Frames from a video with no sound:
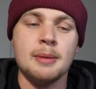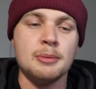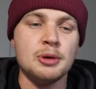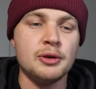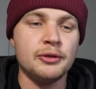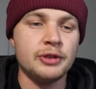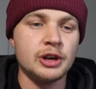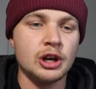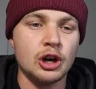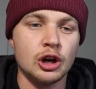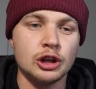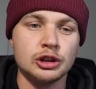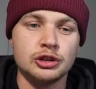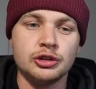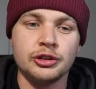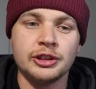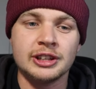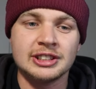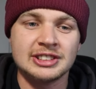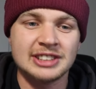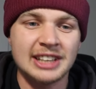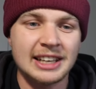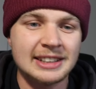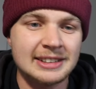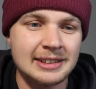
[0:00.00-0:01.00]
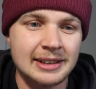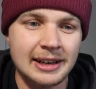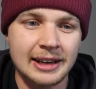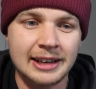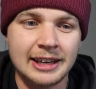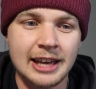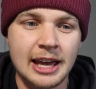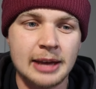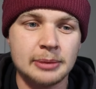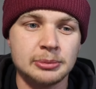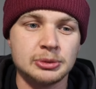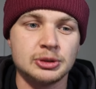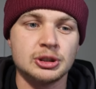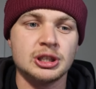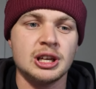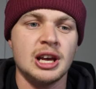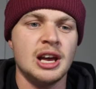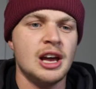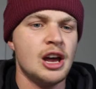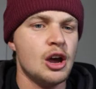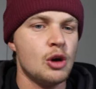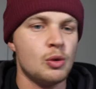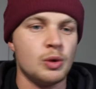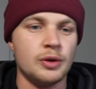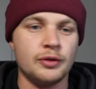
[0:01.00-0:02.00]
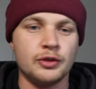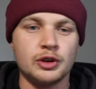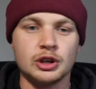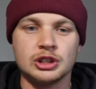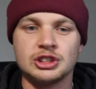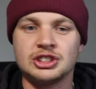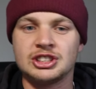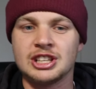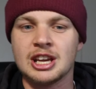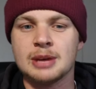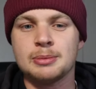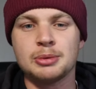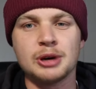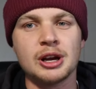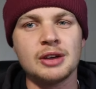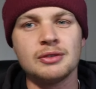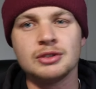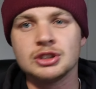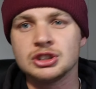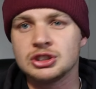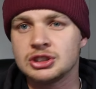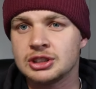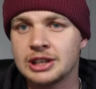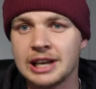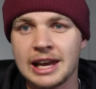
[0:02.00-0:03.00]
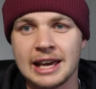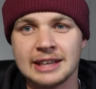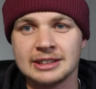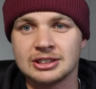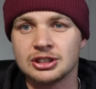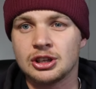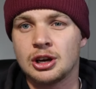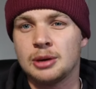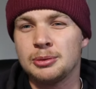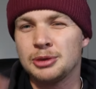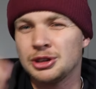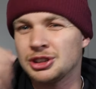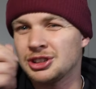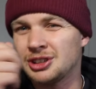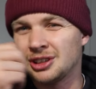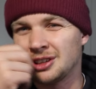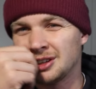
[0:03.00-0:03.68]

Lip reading: Moving on to the Saturday games, we've got Zebra versus Glasgow.